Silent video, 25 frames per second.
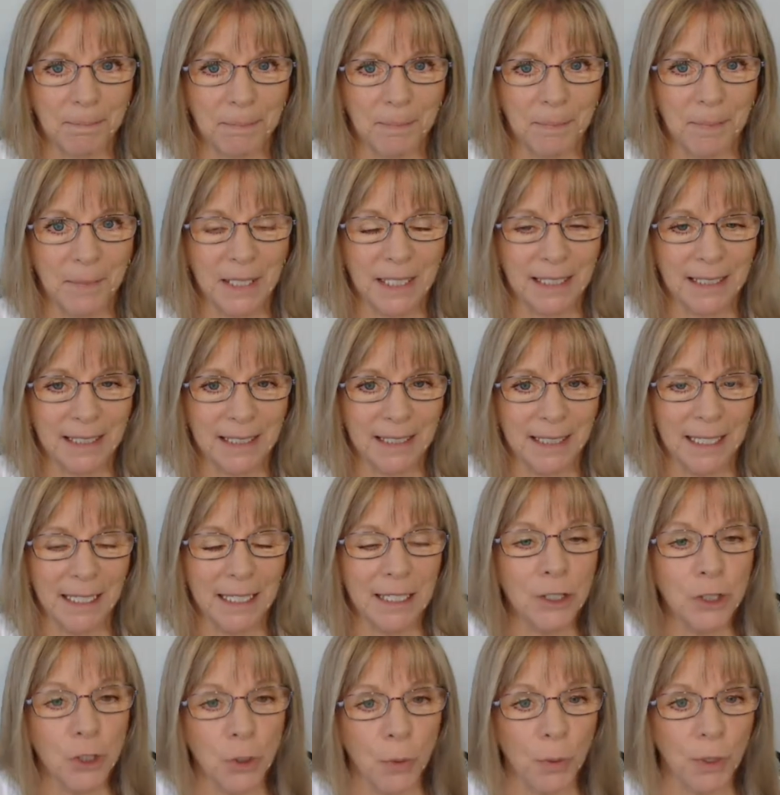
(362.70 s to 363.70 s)
this
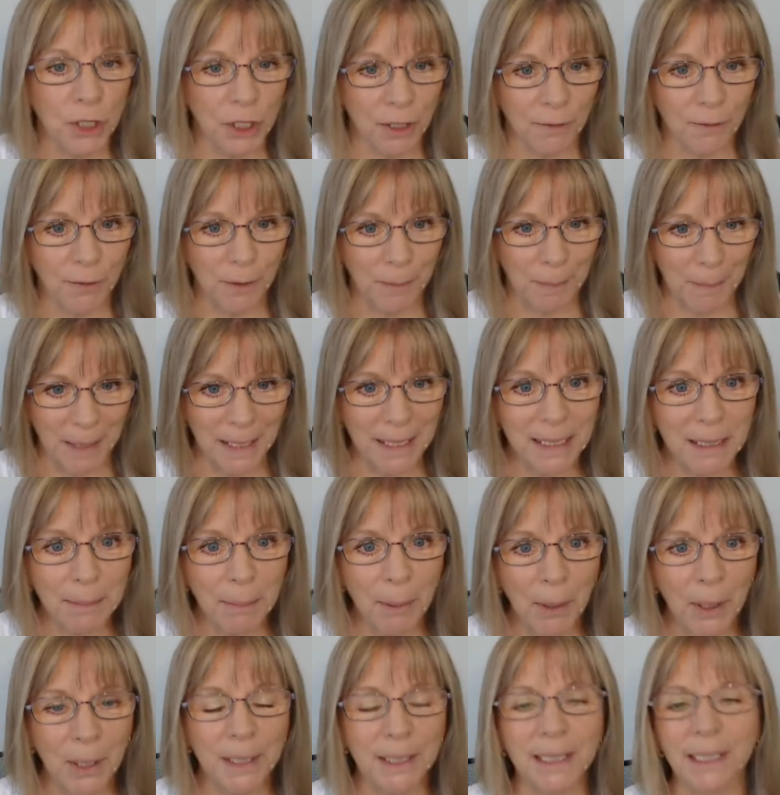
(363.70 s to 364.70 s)
intuition from this
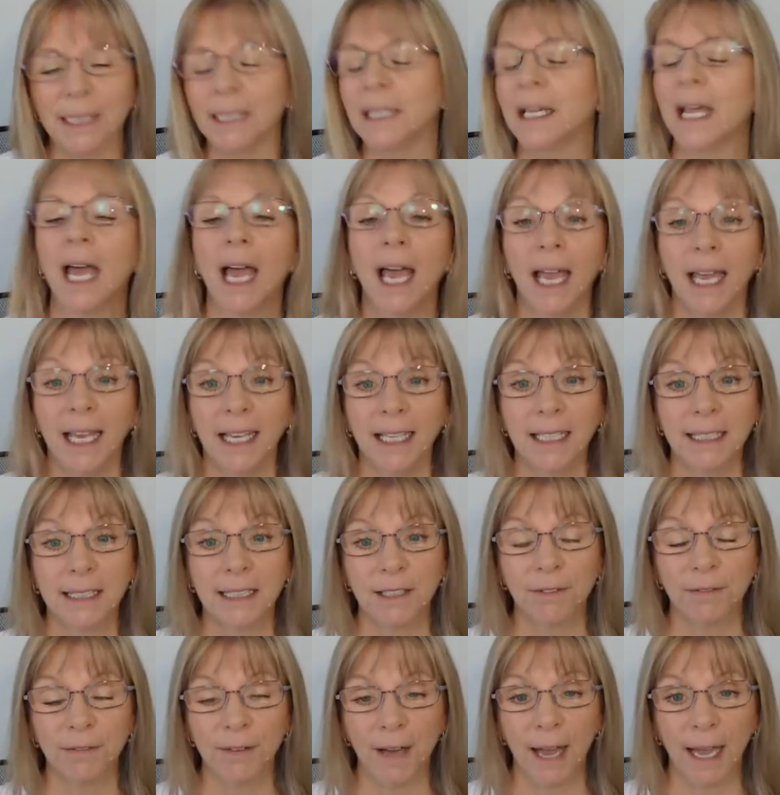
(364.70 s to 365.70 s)
person is the
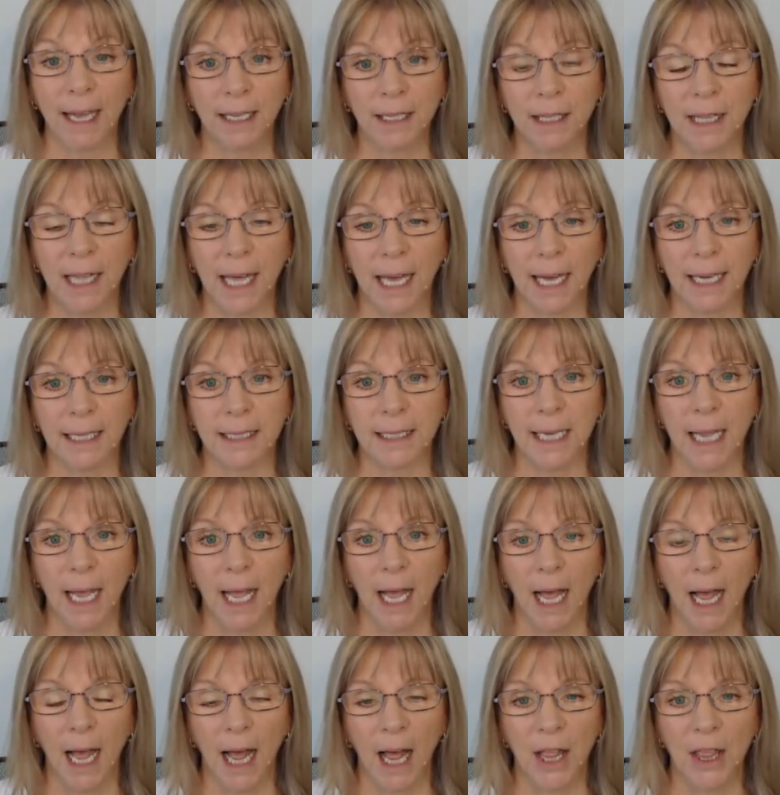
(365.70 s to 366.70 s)
fact that
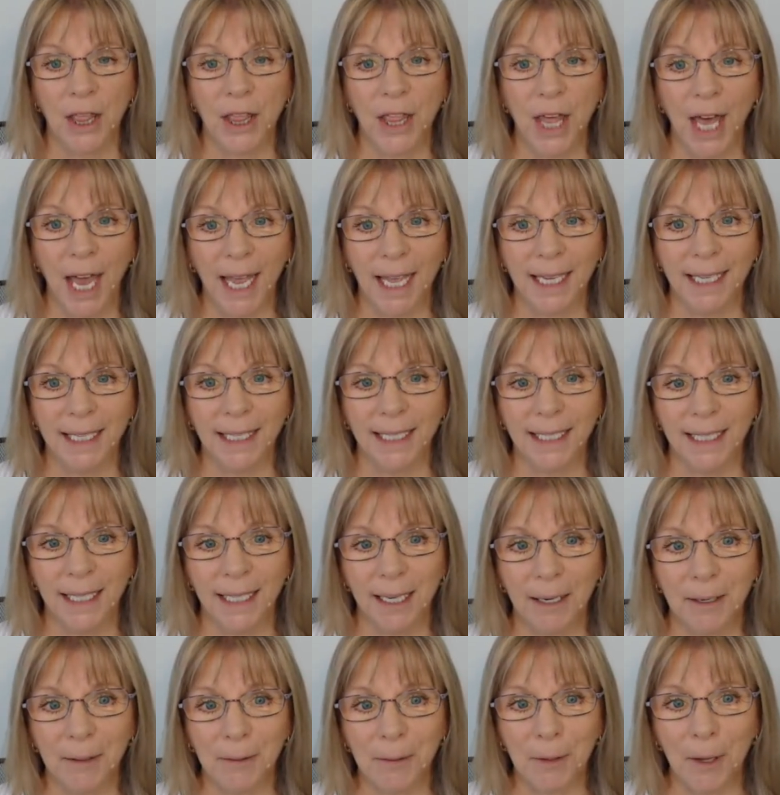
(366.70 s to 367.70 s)
they
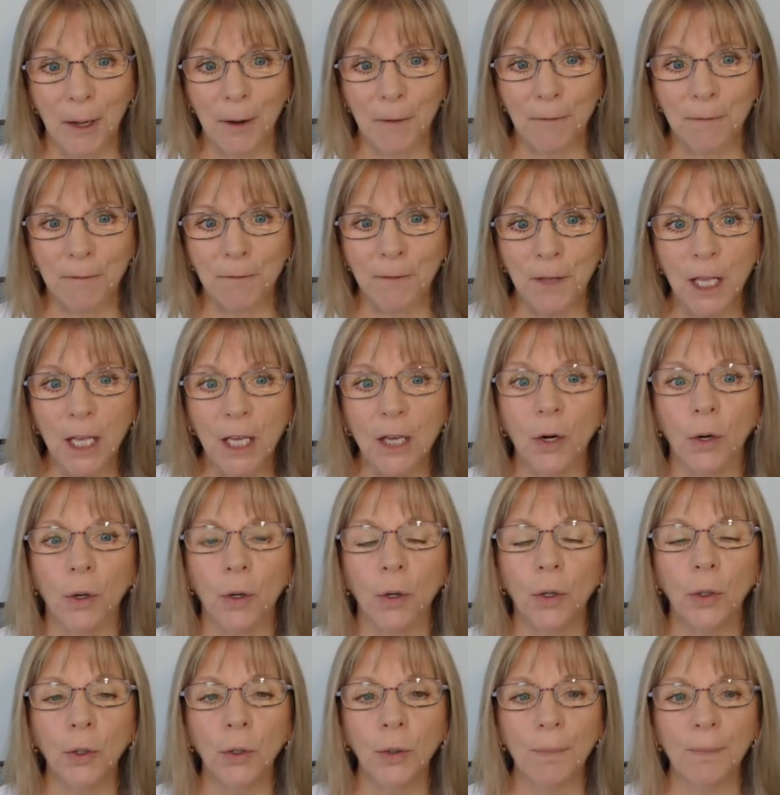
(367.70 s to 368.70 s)

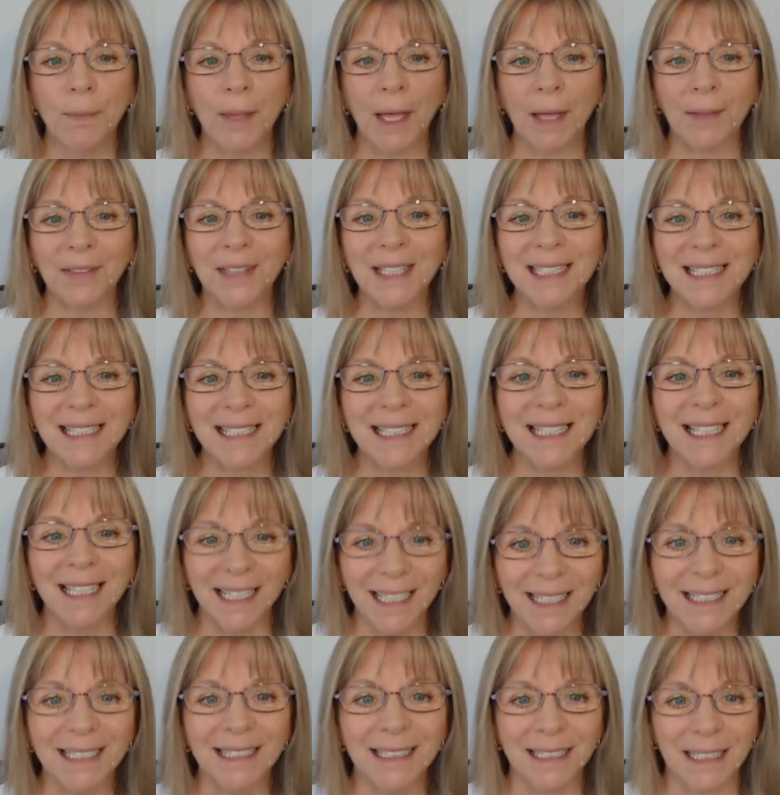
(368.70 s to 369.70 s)
feel that this
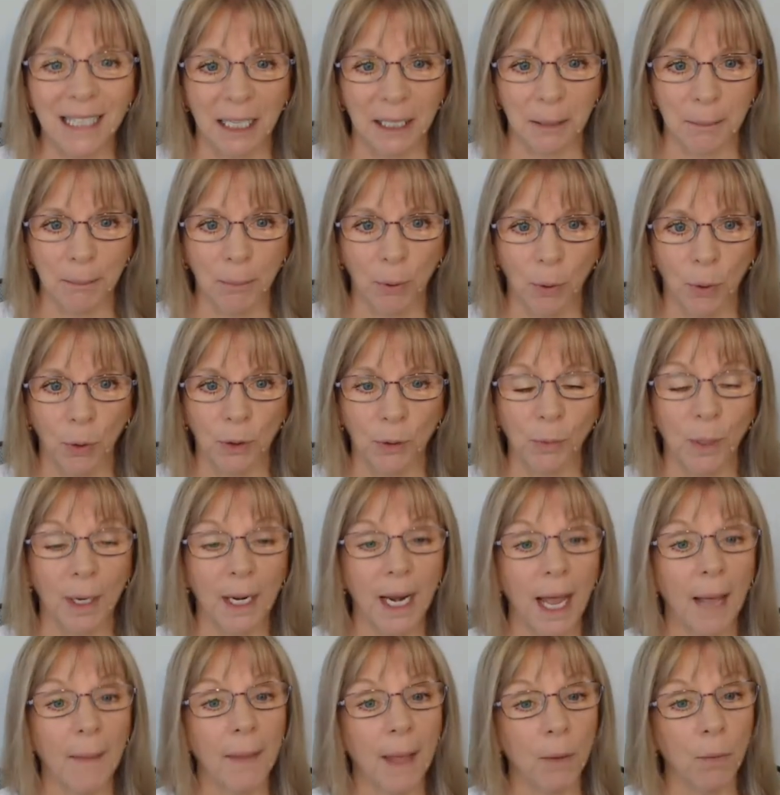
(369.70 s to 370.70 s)
is an important one,
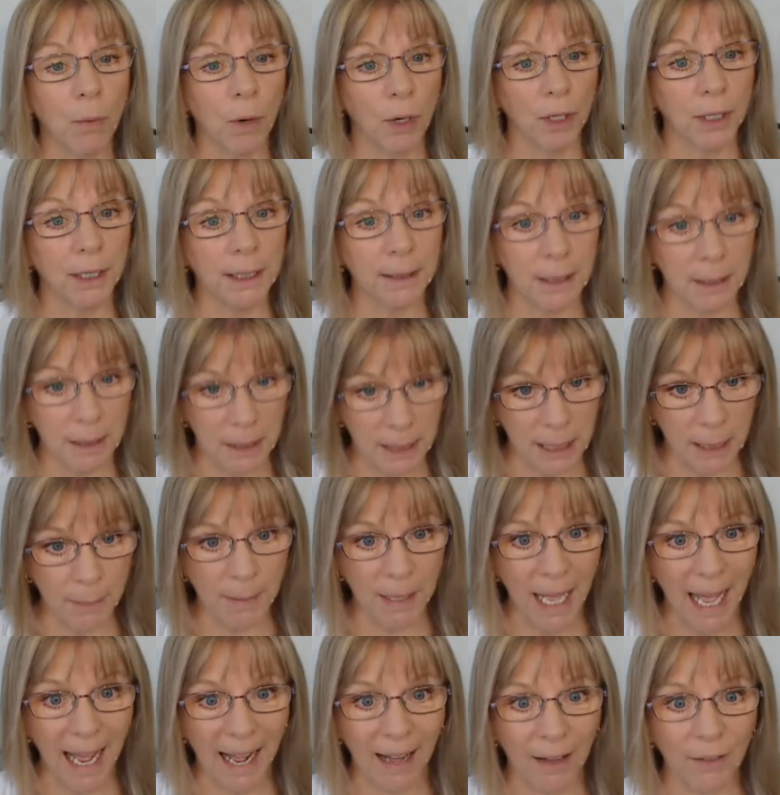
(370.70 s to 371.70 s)
and they want it to
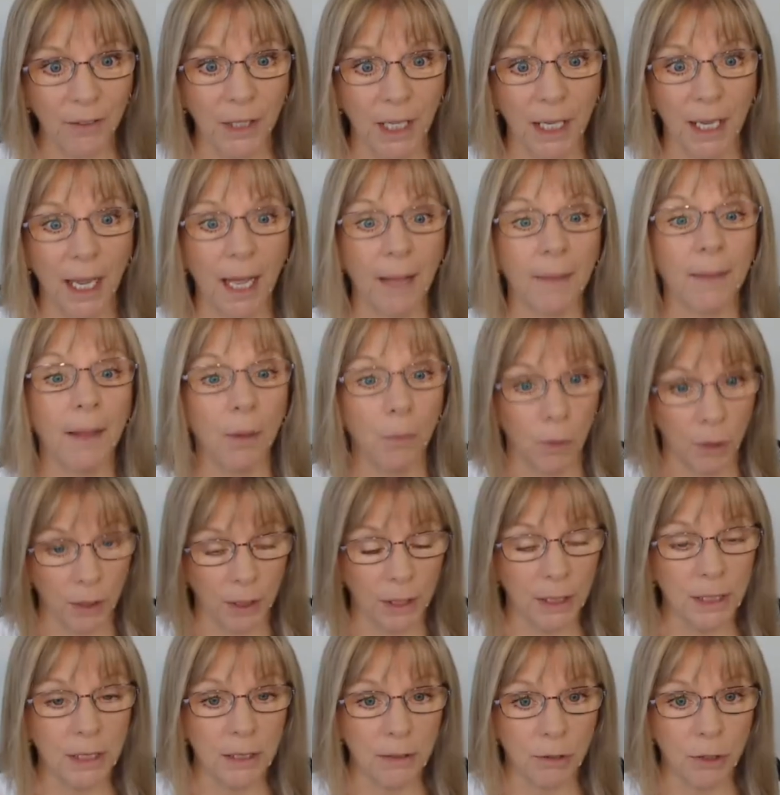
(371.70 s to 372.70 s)
be out there, and they want
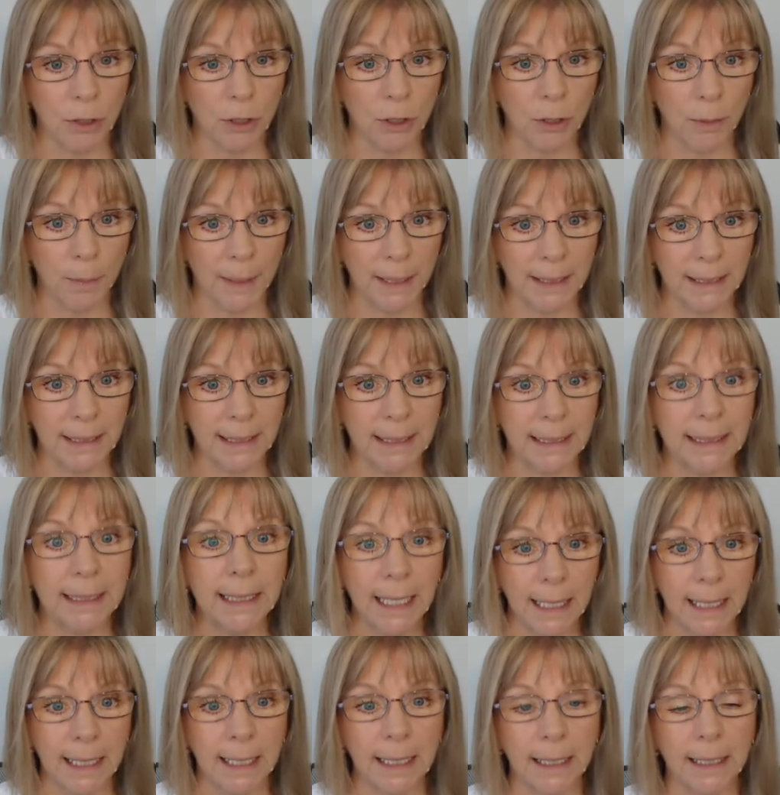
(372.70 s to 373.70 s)
it to be
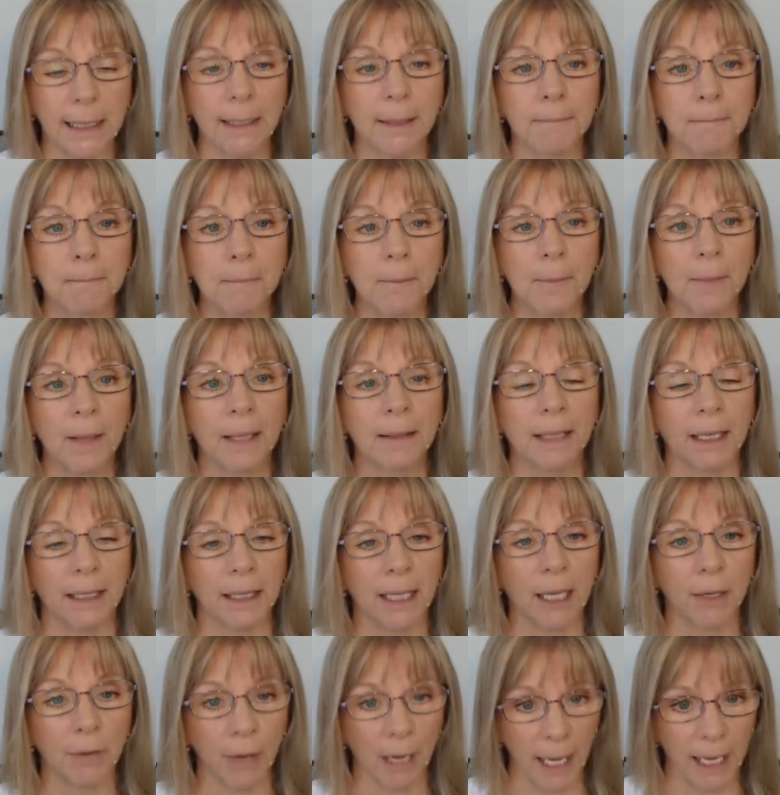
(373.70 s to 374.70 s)
seen that
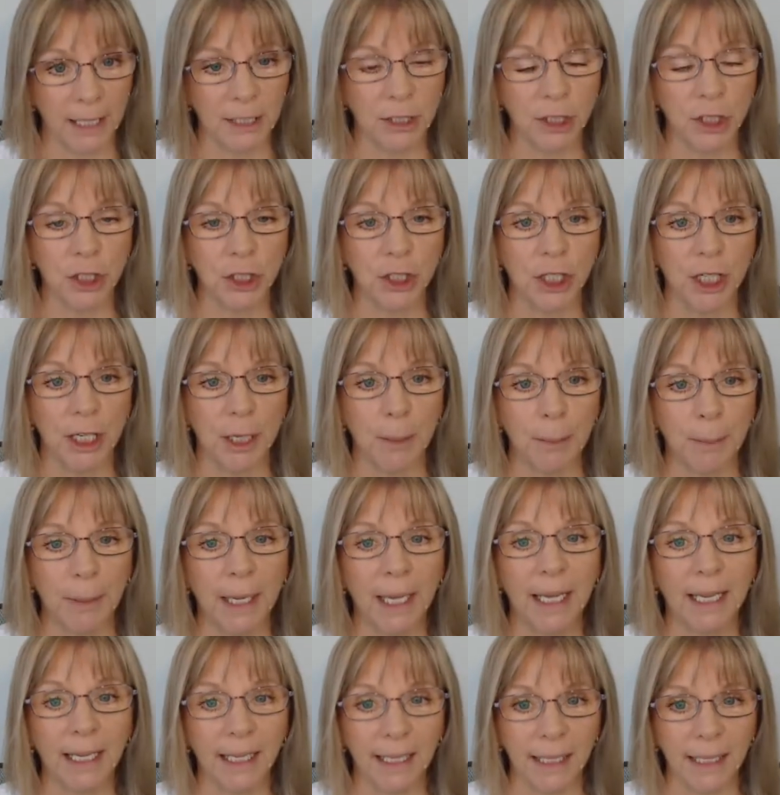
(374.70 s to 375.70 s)
their relationship
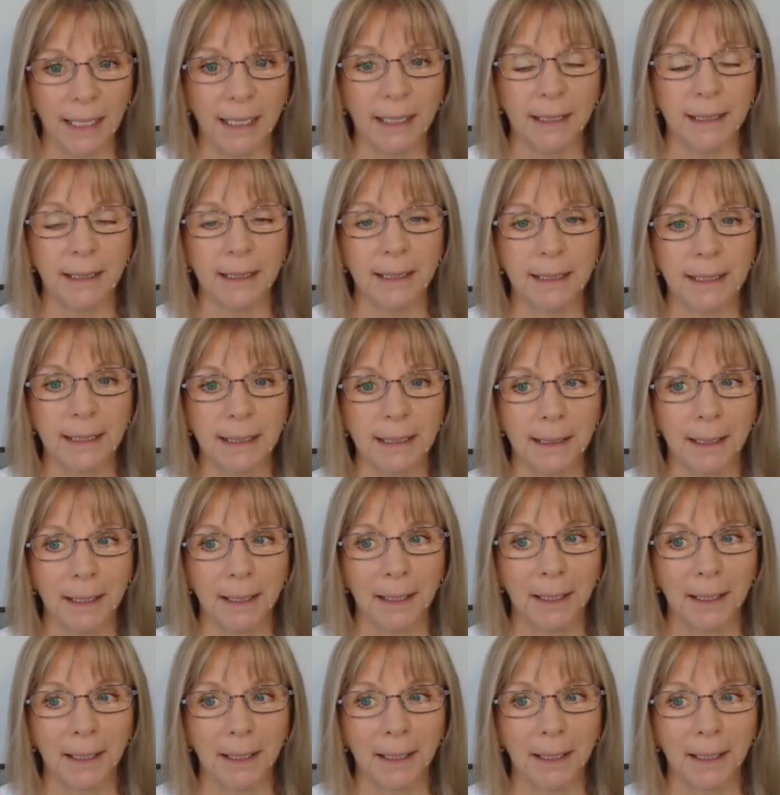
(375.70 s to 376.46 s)
is